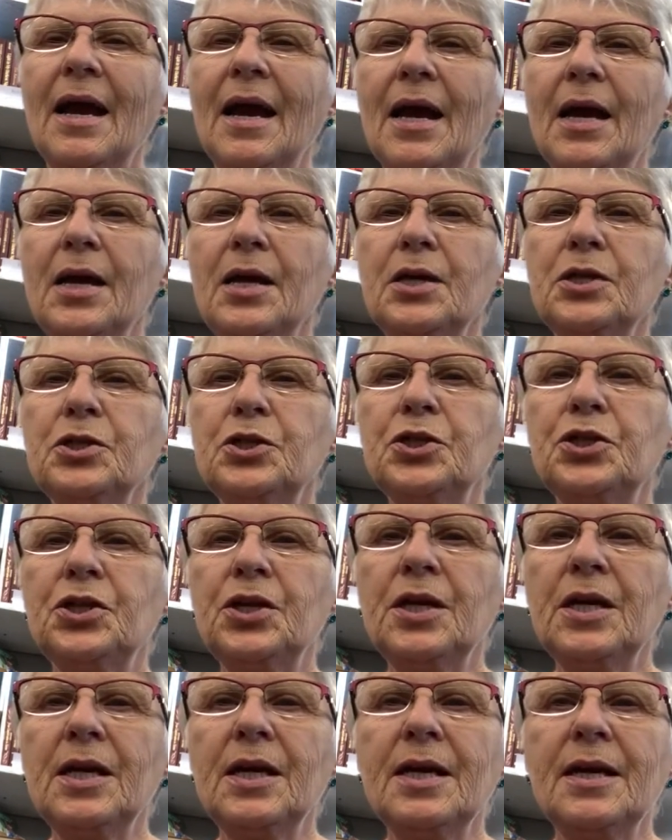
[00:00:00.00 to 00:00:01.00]
And
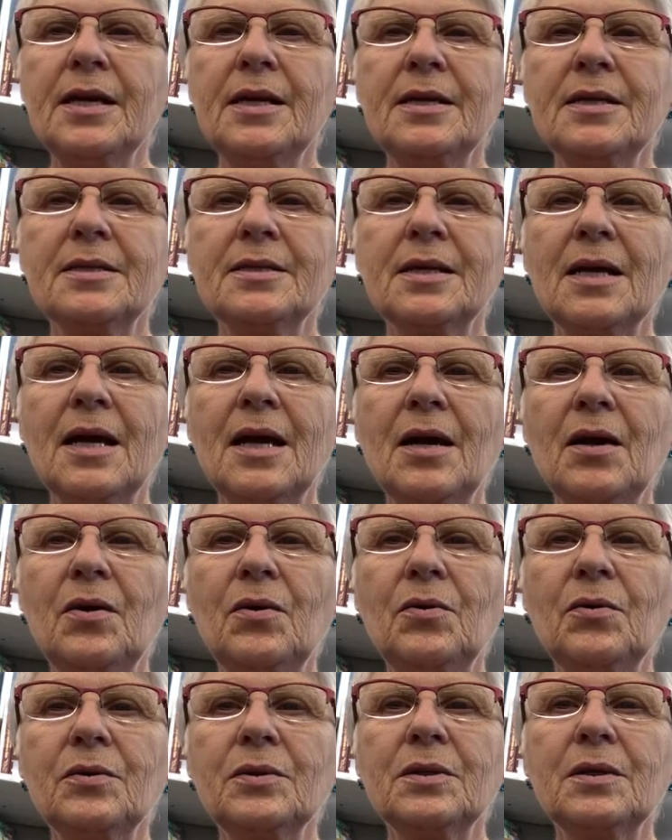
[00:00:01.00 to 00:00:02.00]
she is
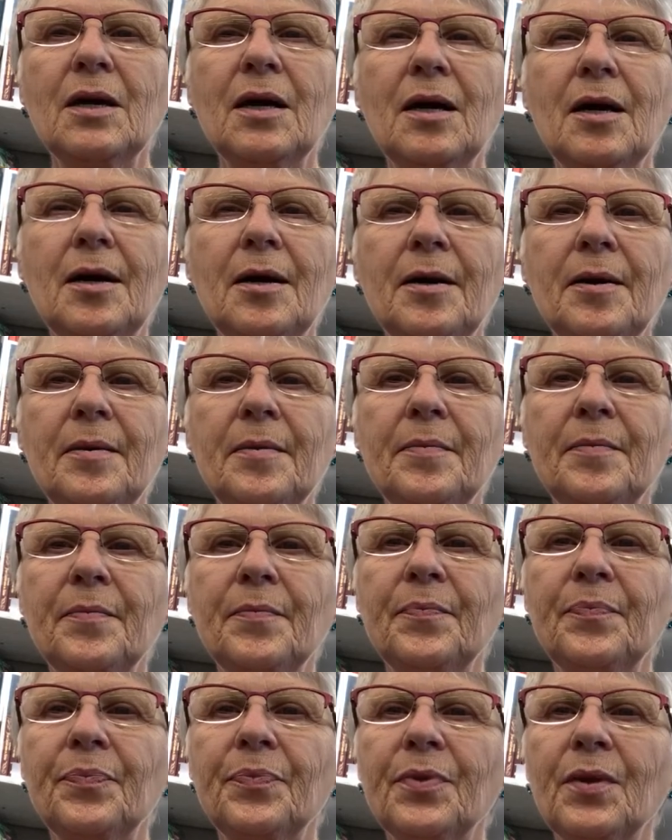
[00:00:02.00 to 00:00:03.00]
out um,